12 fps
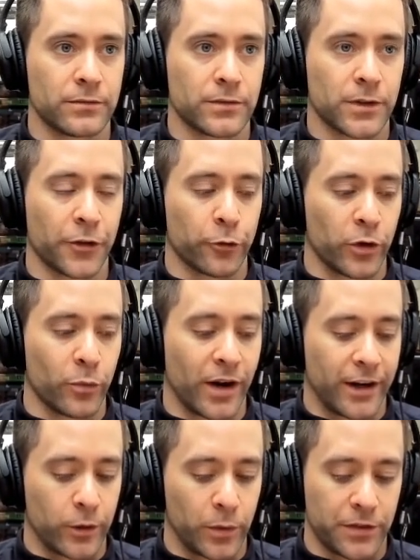on the
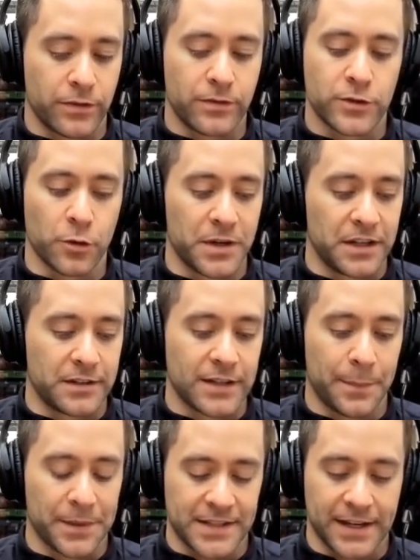Winwire with so many top
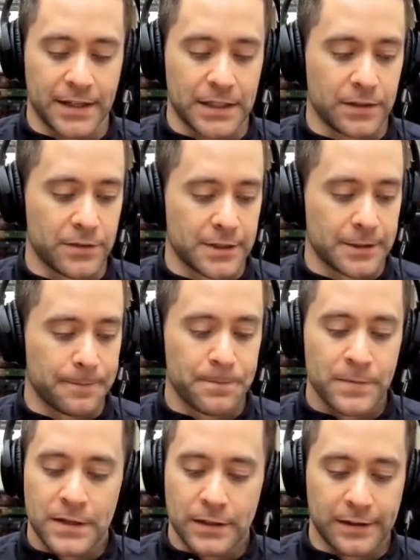executives and
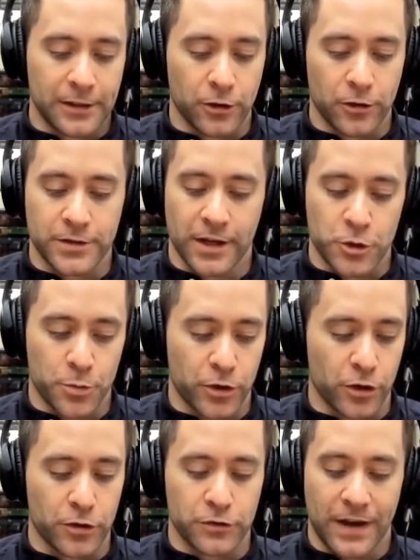leaders,
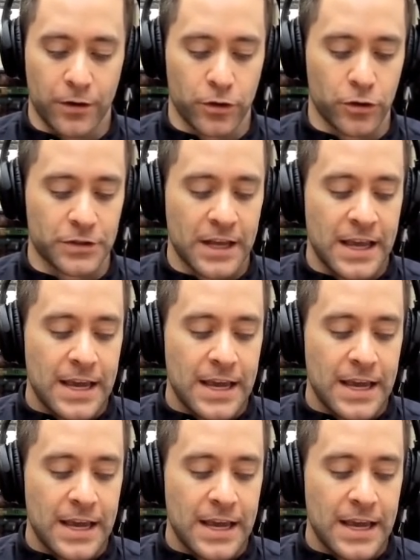entrepreneurs, founders,